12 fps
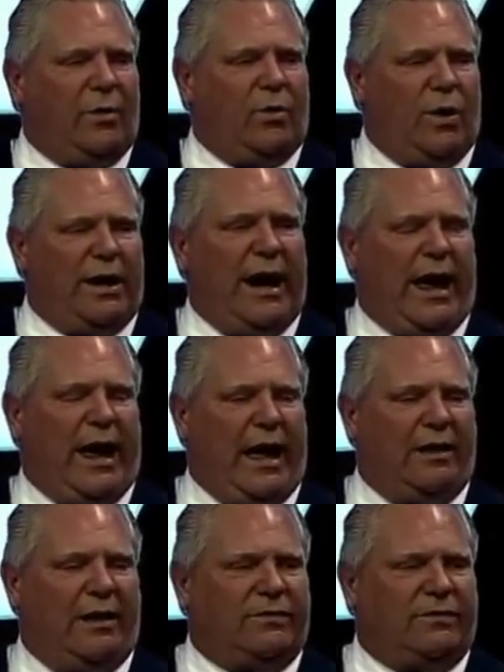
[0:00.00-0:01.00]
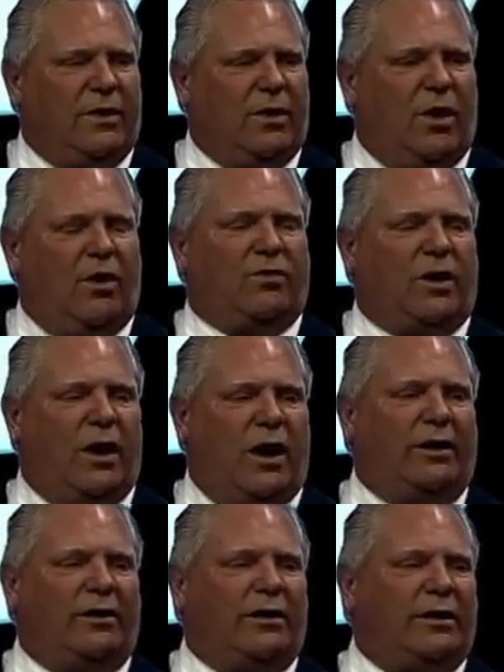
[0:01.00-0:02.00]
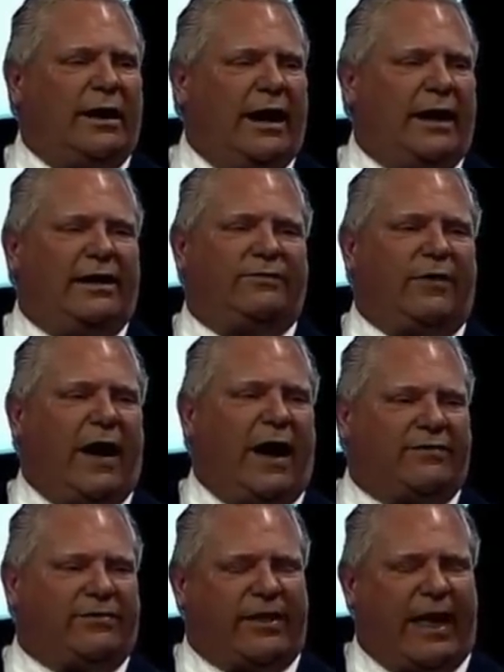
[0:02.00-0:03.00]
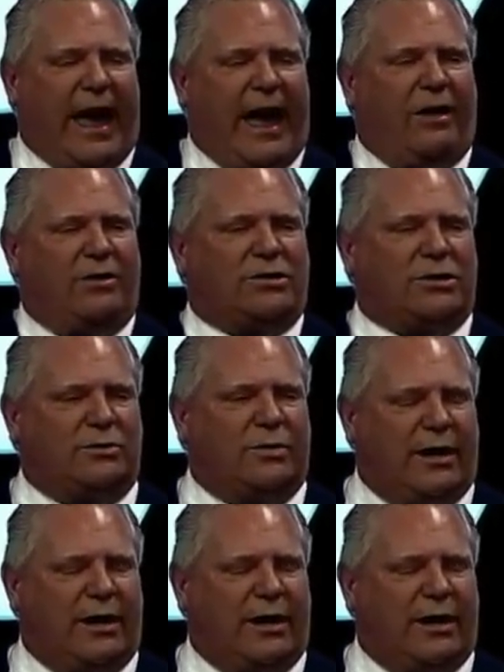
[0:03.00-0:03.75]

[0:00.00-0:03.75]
we have over 185,000